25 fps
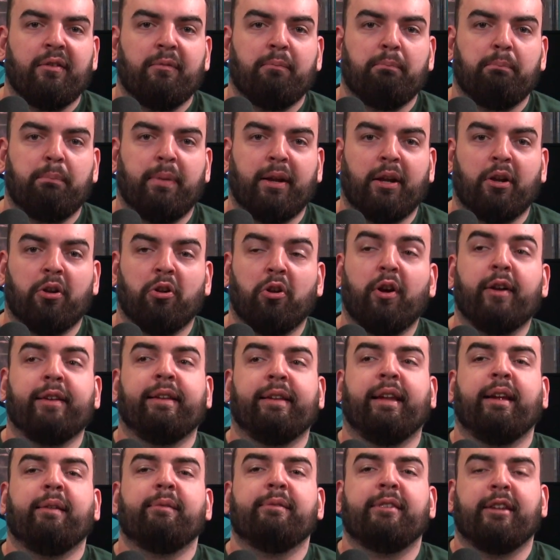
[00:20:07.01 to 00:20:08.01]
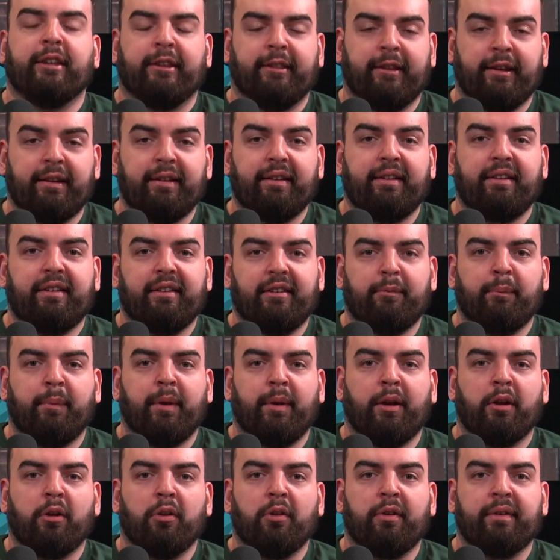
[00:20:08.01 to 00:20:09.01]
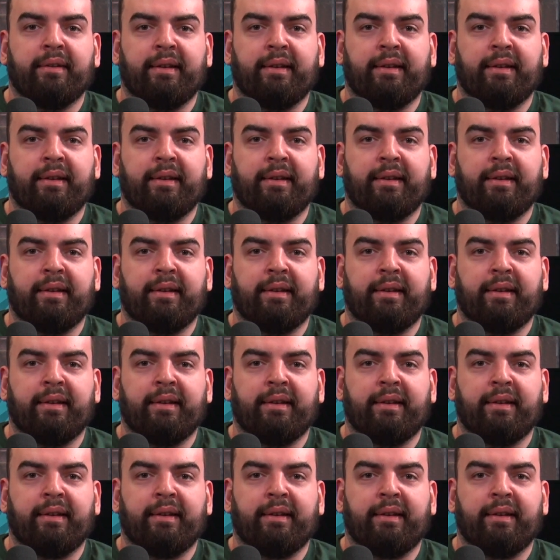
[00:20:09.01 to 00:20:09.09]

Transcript: been a lot of time to think, been a lot of